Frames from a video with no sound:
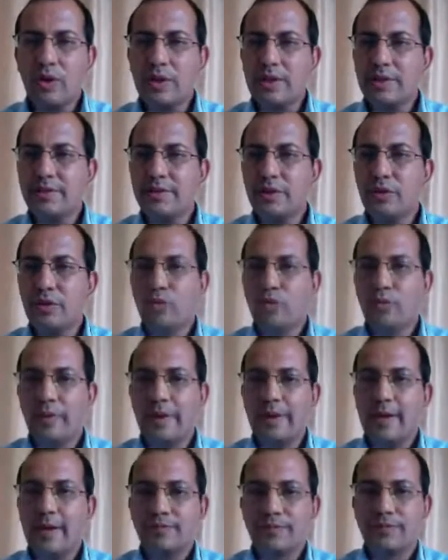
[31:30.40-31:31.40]
what is the
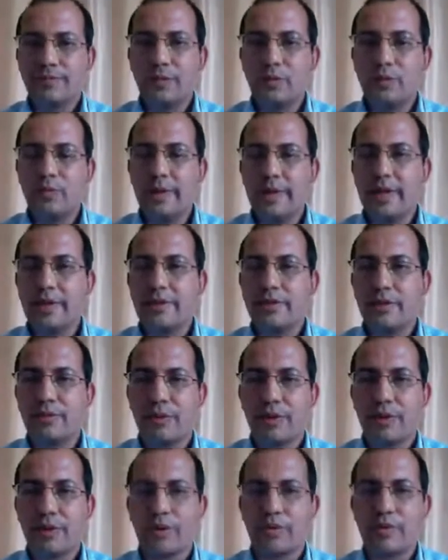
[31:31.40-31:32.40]
omega? Omega
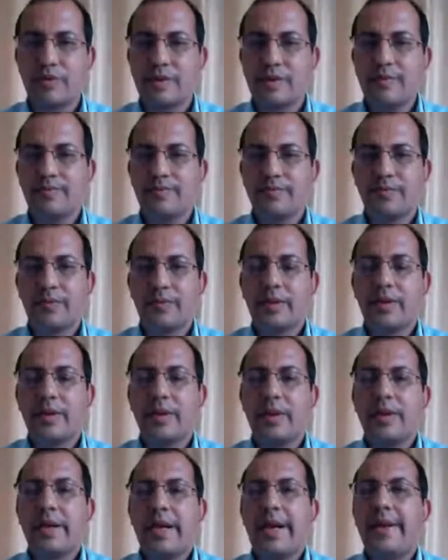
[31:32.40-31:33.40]
is the frequency,
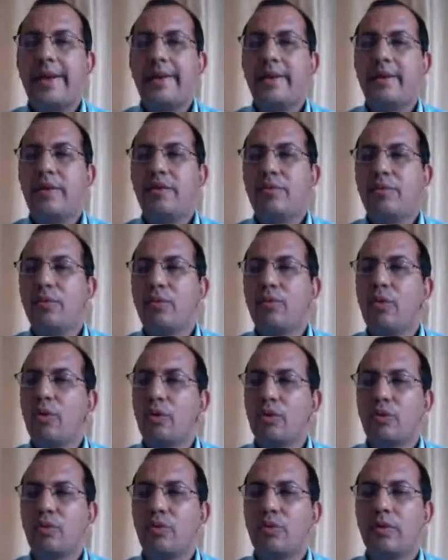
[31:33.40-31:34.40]
and if you
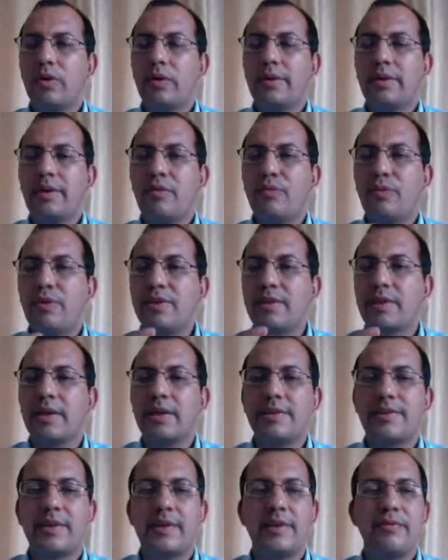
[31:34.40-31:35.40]
go to the physical
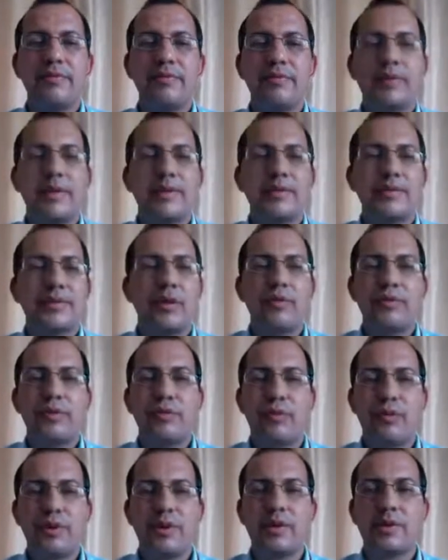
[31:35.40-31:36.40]
significance of the
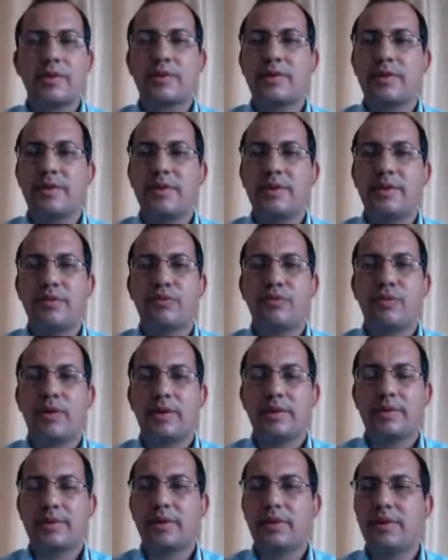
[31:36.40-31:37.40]
Fourier series
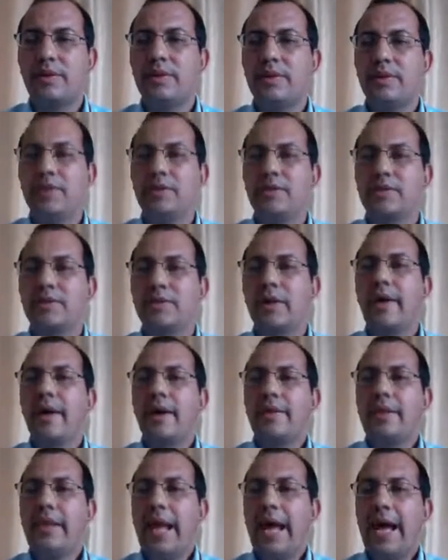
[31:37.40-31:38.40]
function is
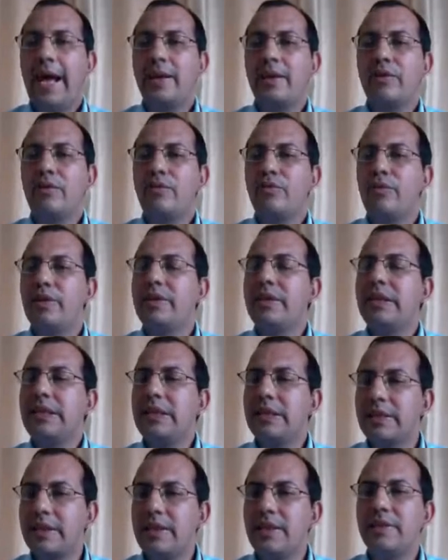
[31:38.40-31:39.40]
that with the
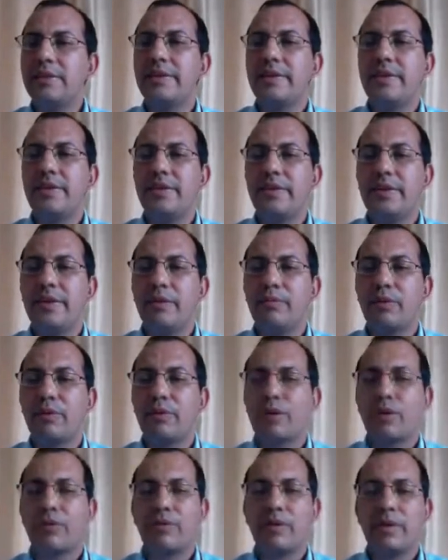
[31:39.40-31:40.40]
increase in the
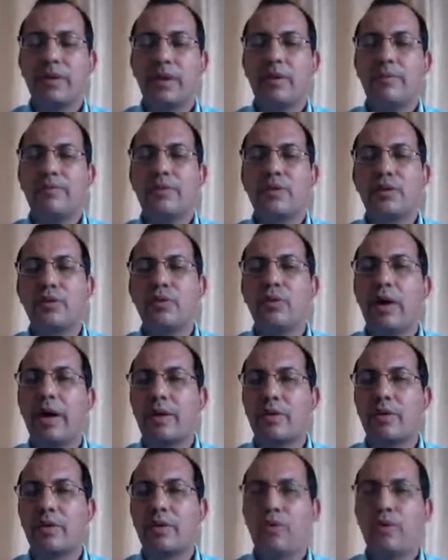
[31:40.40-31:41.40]
number of the terms, you
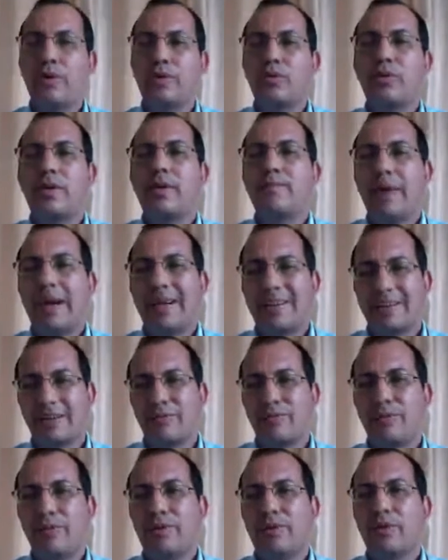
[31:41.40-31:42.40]
are going to the
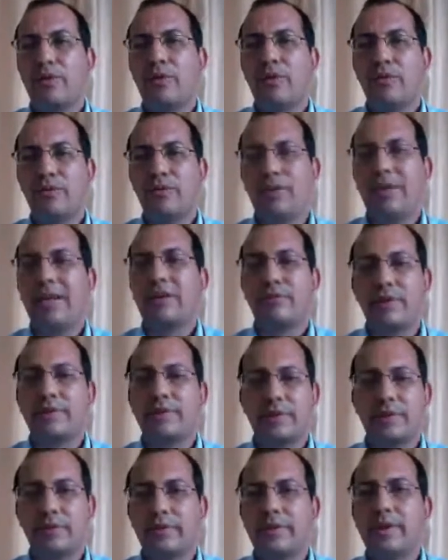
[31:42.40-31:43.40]
better fit of that
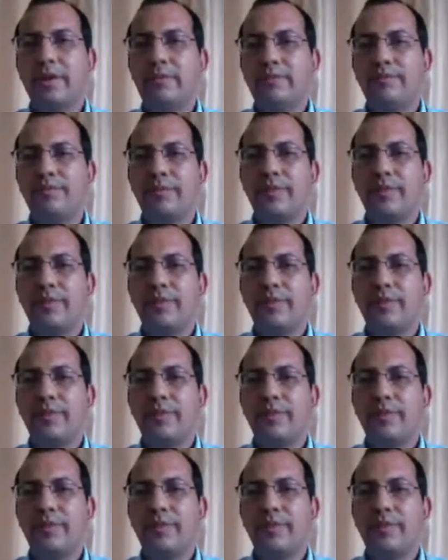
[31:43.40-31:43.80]
function. Okay,